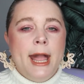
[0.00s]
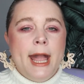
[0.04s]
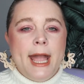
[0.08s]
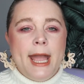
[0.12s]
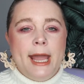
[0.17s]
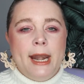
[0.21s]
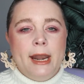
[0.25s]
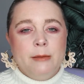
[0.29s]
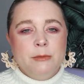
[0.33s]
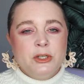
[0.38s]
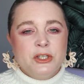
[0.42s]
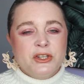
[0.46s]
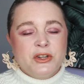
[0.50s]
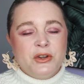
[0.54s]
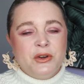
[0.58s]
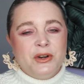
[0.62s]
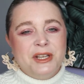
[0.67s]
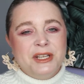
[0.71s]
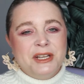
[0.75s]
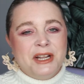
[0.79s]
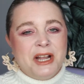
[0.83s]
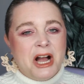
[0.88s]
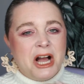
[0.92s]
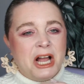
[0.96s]
And I'm just
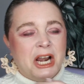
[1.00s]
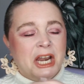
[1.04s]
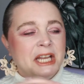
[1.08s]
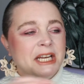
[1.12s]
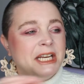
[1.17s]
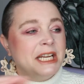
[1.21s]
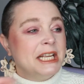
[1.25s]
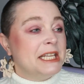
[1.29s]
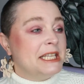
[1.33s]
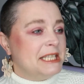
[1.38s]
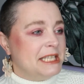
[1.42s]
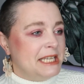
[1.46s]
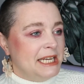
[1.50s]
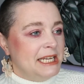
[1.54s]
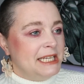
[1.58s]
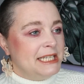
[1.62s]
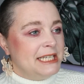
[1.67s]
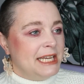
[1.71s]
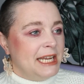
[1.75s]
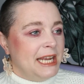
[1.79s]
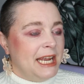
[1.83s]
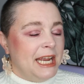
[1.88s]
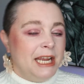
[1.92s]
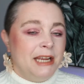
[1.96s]
gonna call it
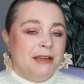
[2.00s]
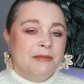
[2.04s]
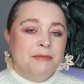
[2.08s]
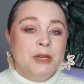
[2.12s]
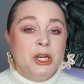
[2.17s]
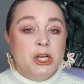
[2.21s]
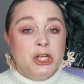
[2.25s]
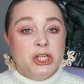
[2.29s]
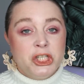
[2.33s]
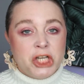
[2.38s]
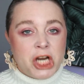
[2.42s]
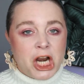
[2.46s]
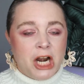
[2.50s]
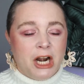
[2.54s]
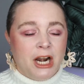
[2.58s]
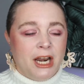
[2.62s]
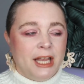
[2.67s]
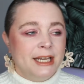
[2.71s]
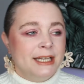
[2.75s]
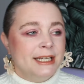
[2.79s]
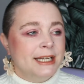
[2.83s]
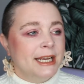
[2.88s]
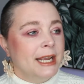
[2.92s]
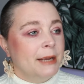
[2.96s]
CT,
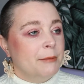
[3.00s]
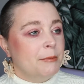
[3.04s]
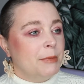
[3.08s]
Charlotte,